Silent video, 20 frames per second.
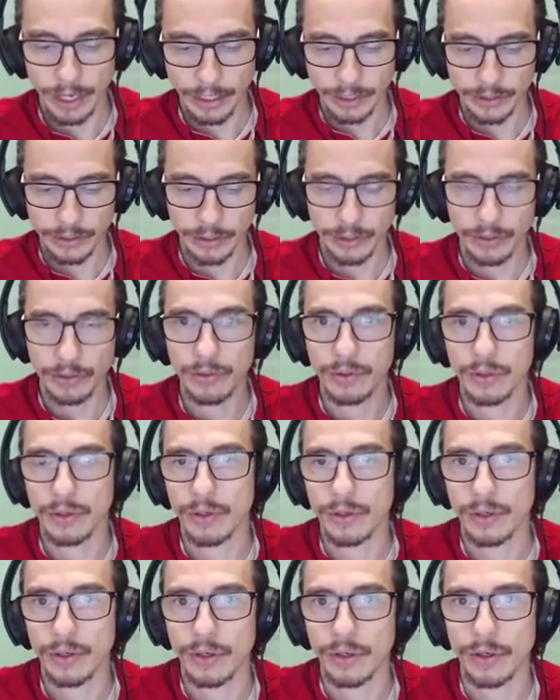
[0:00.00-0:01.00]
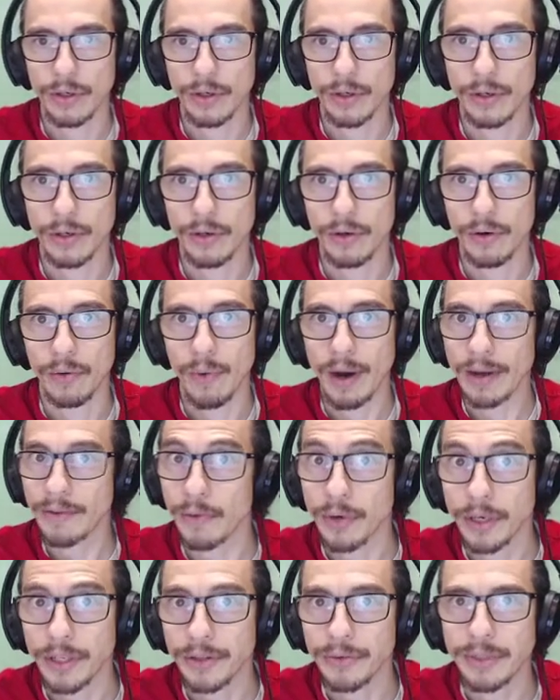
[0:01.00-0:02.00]
So why
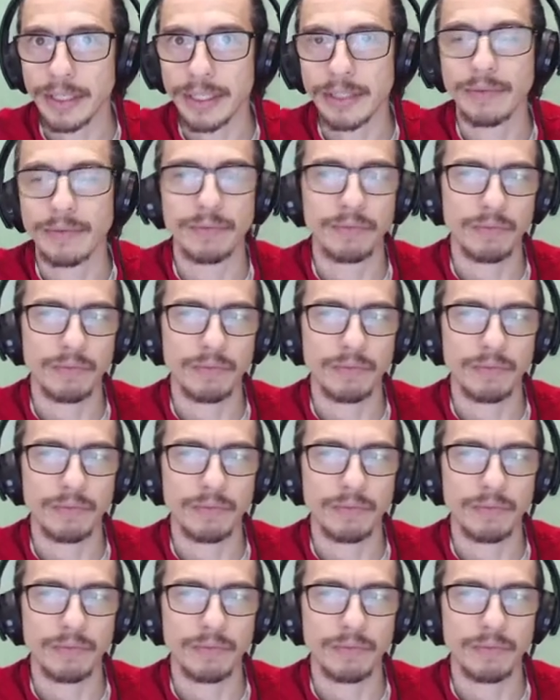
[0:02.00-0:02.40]
43?